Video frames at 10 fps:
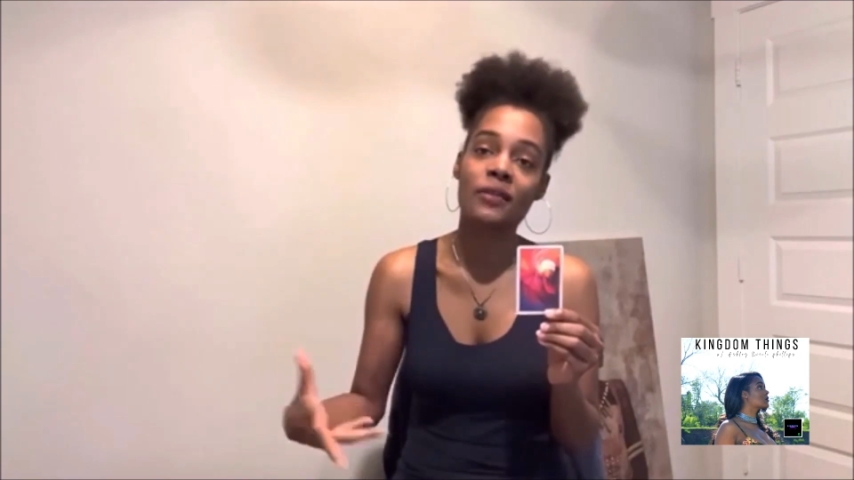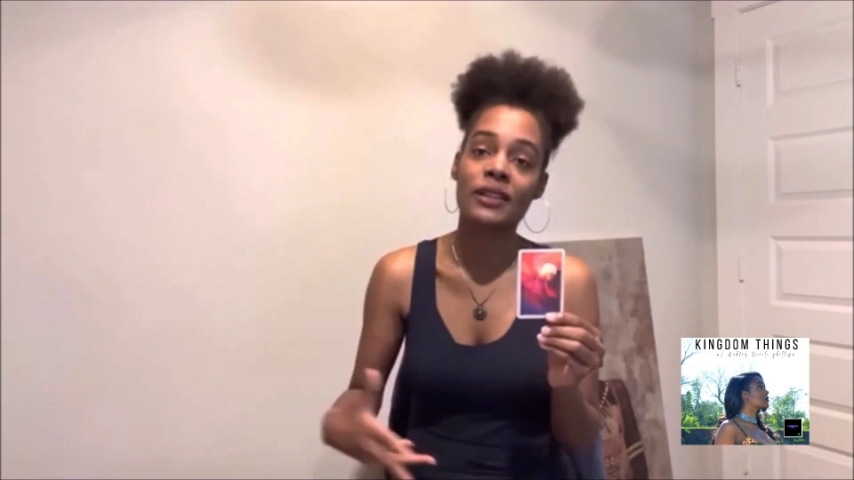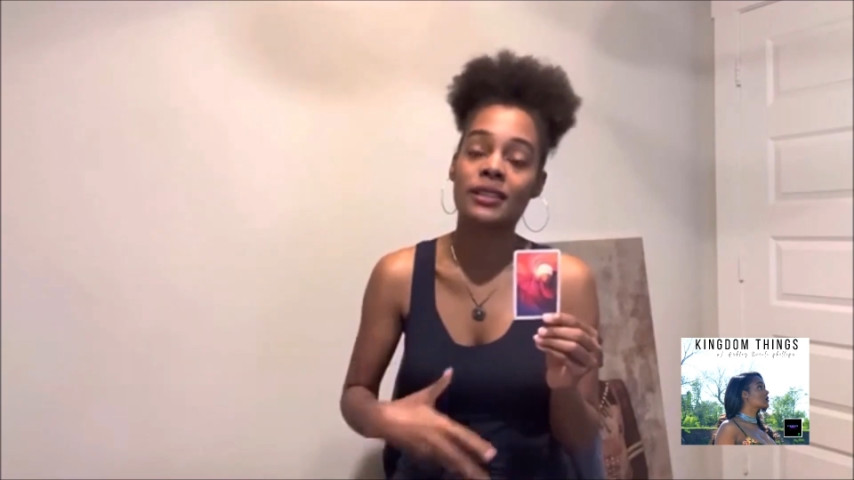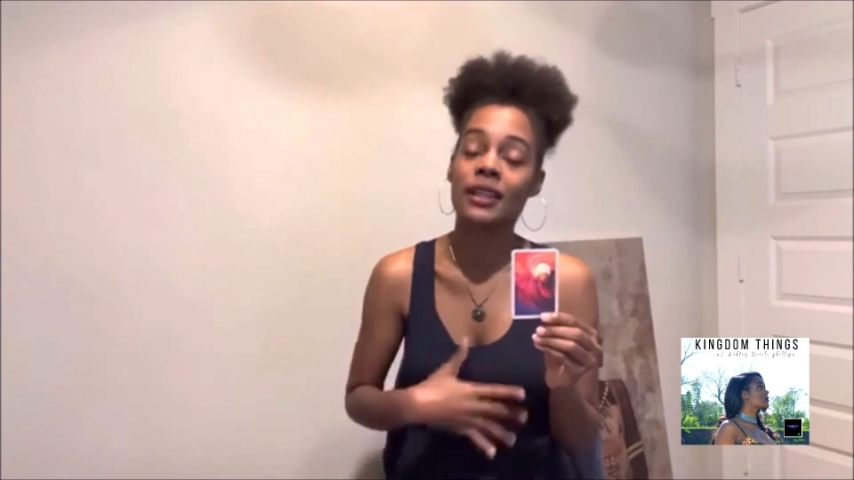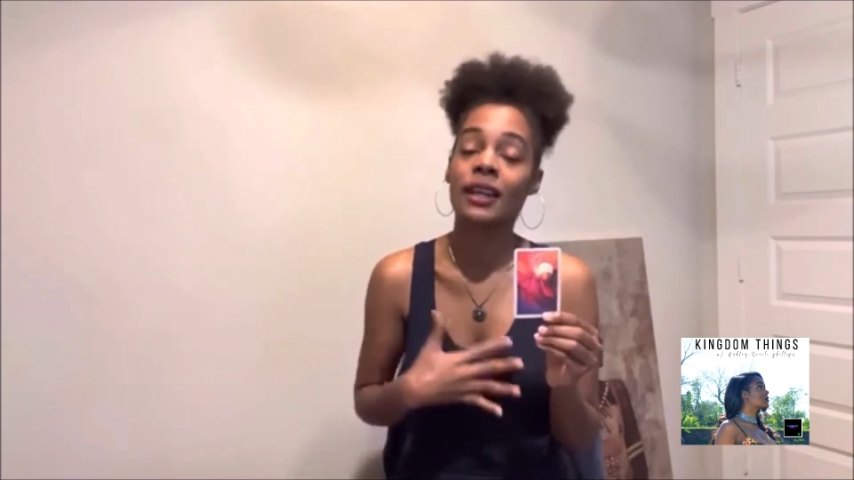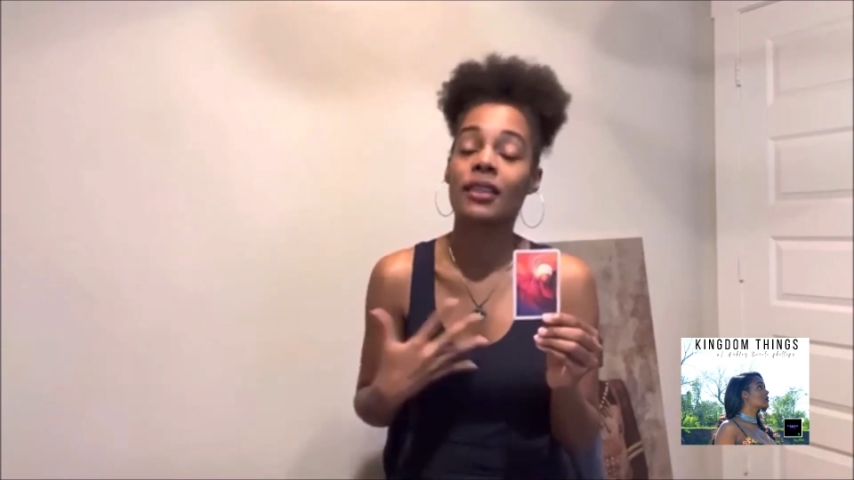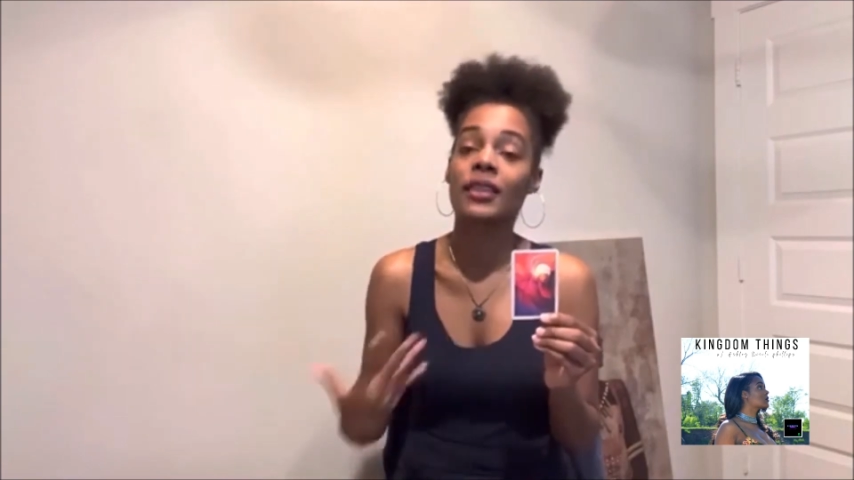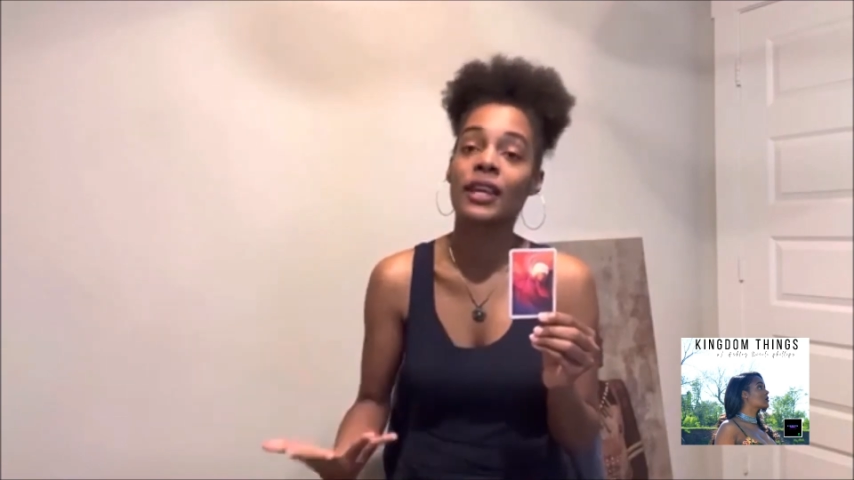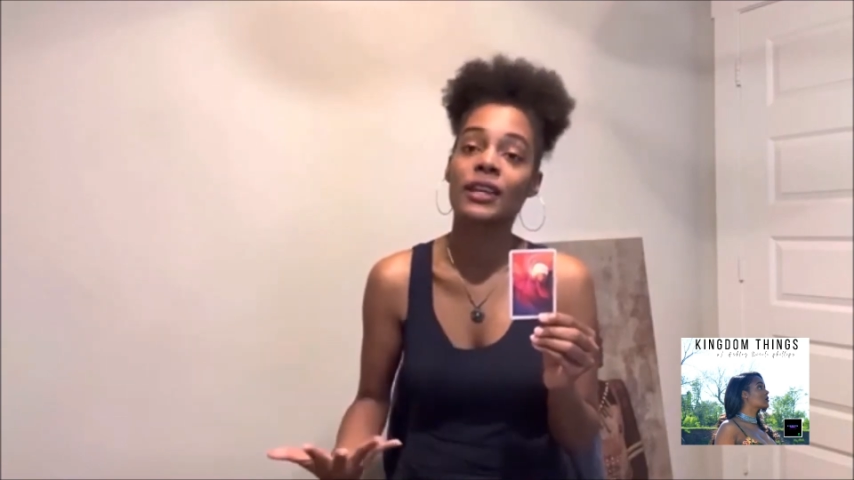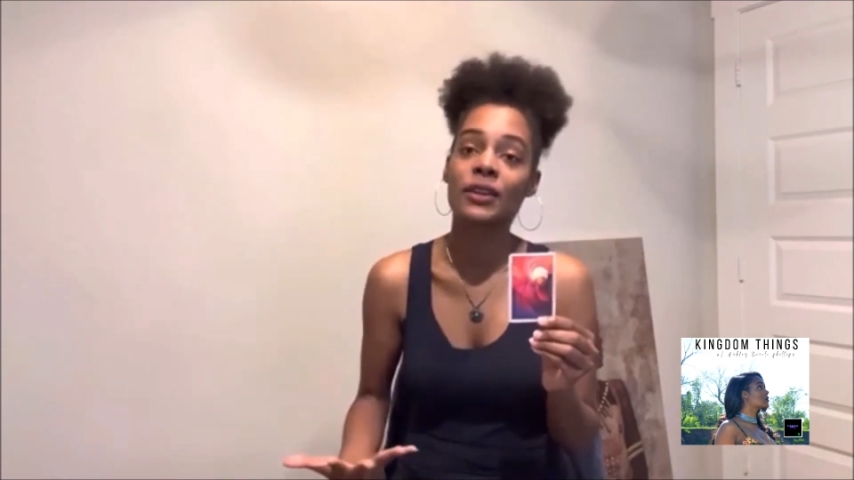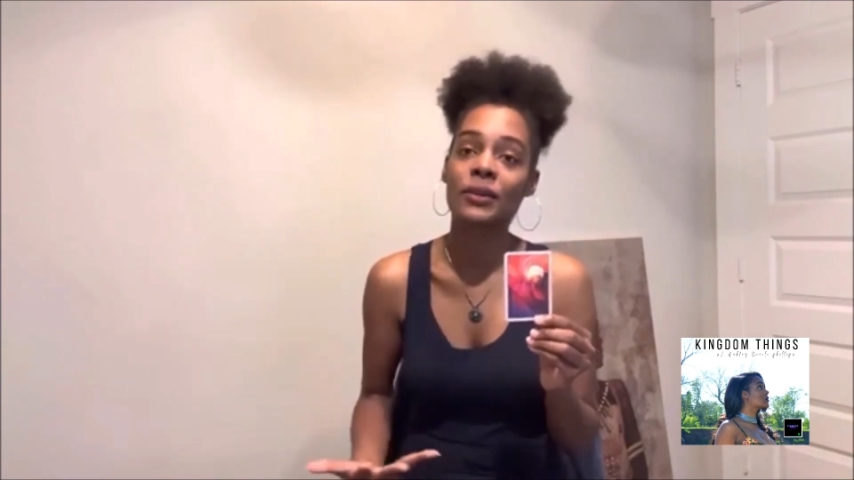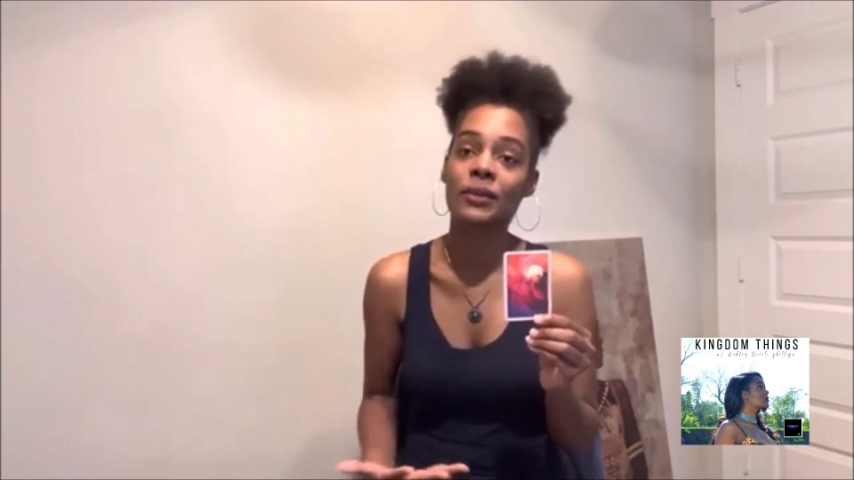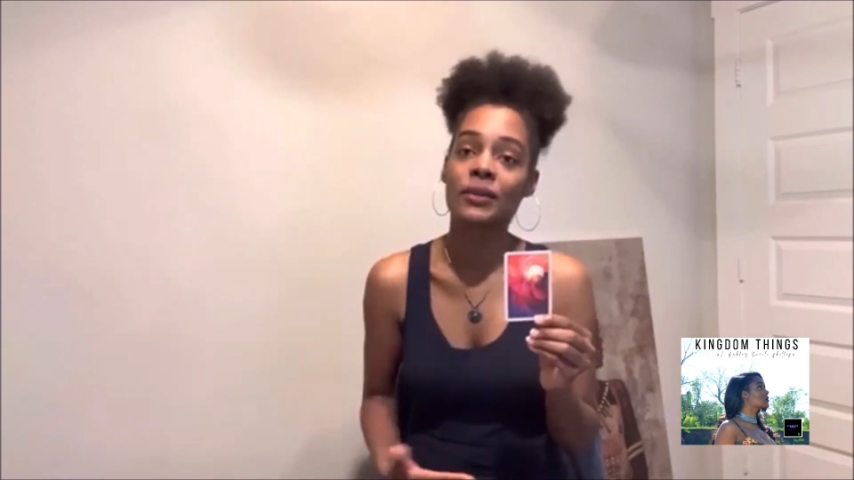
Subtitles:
and saying, thank you.